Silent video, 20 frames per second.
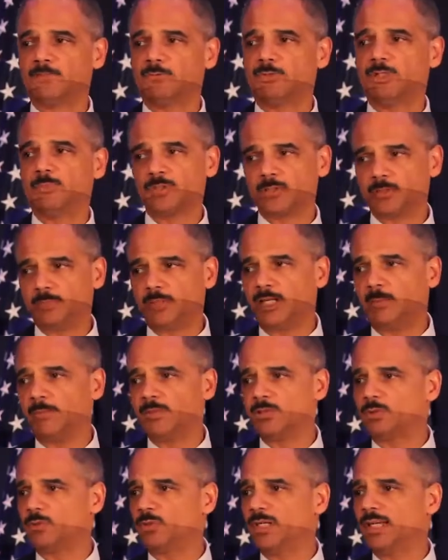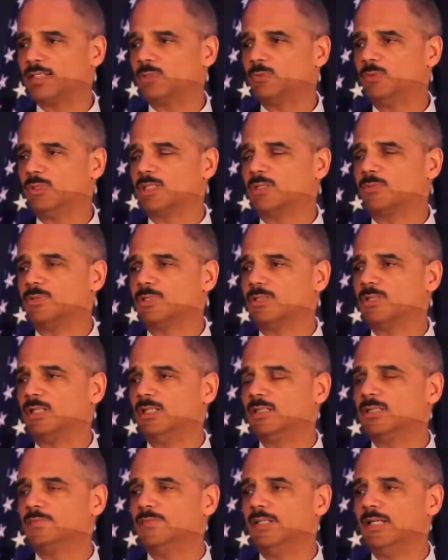Well, Mr. Mohamud's arrest was the
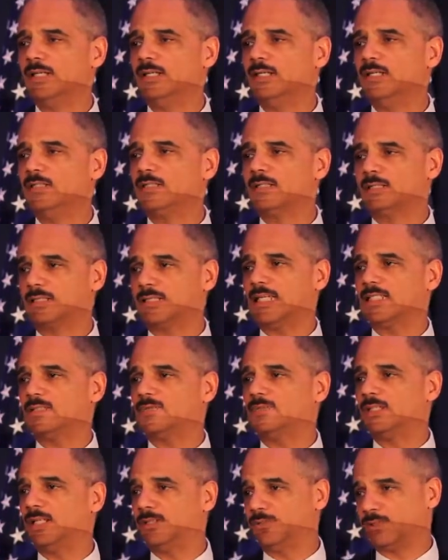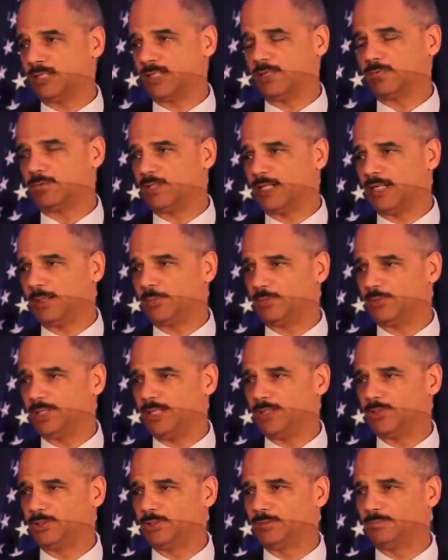result of a successful undercover
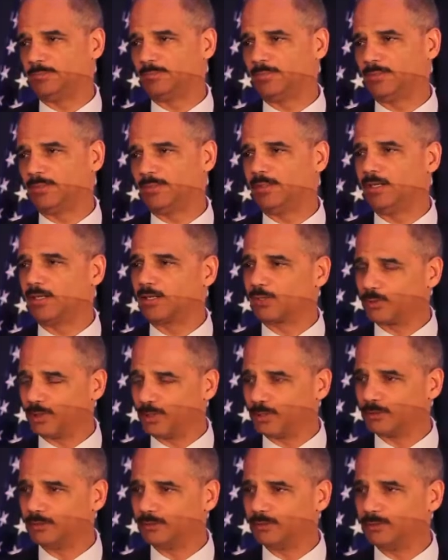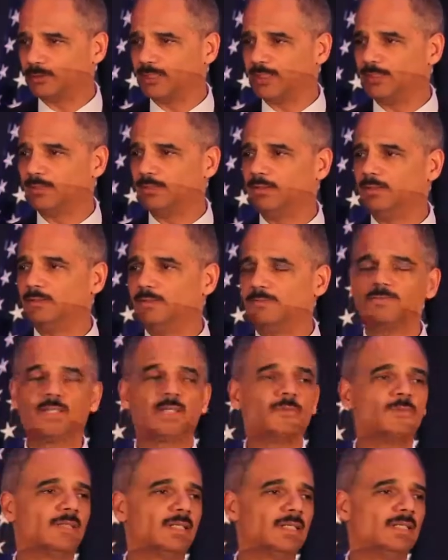operation, a critical and
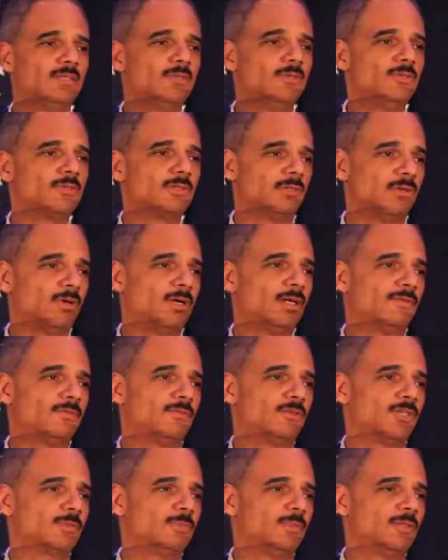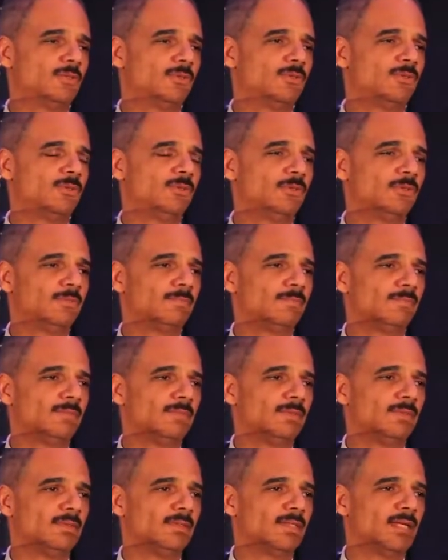frequently used law enforcement tool
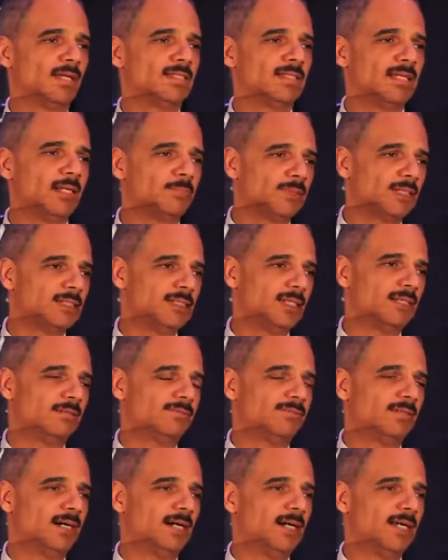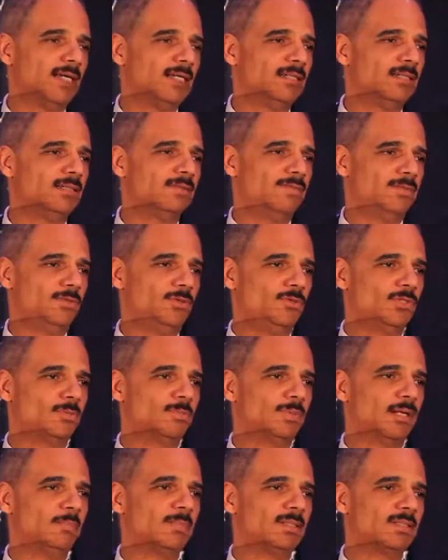that has helped identify and diffuse
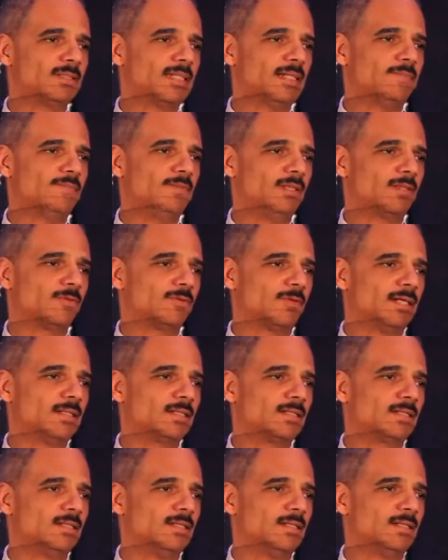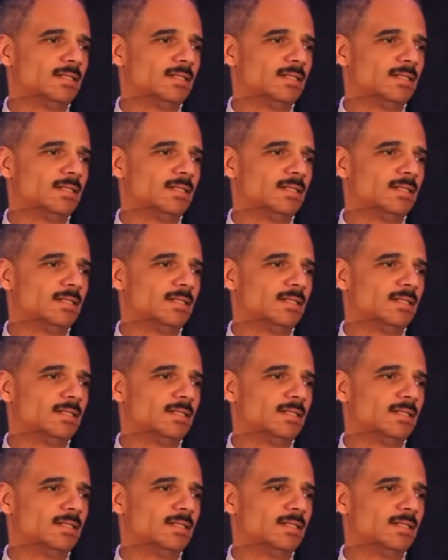public safety threats